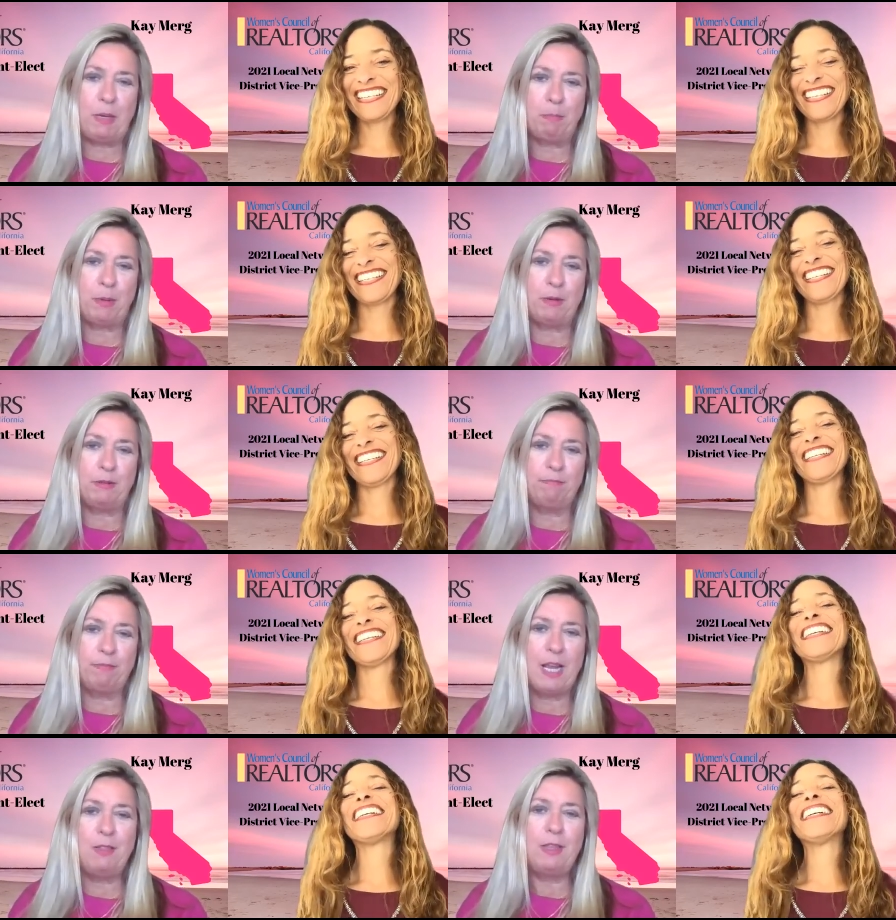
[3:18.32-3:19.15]
Speaker 1: people.
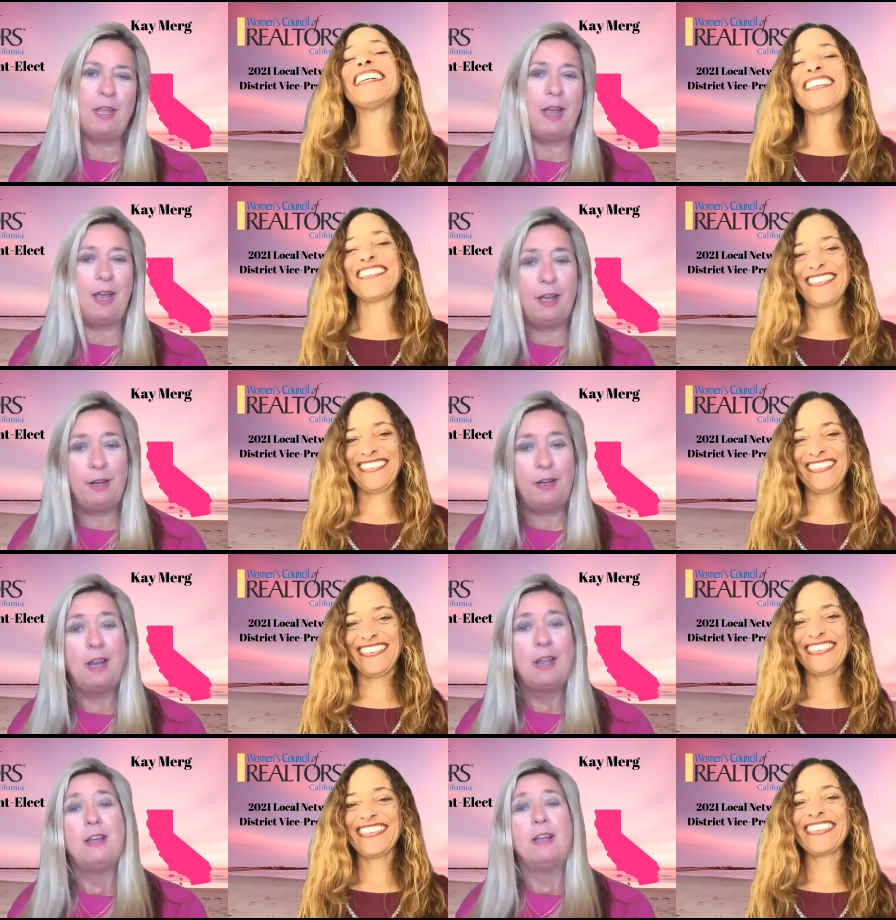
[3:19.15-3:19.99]
And
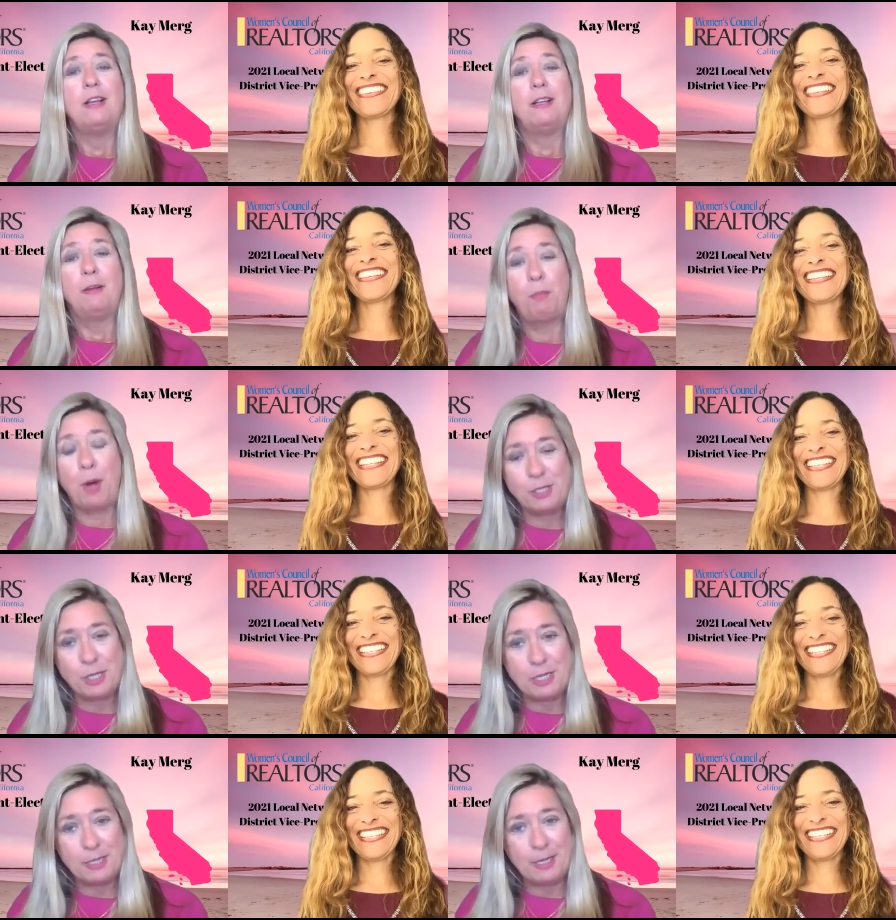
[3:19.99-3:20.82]
then
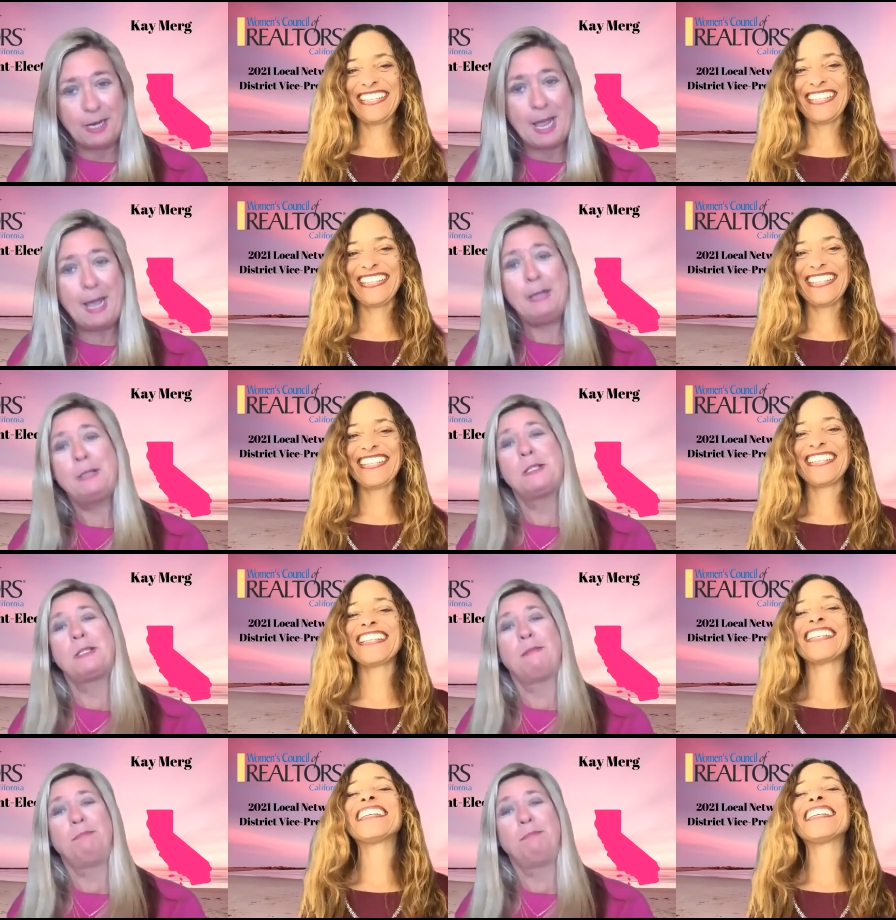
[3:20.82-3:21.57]
president elect,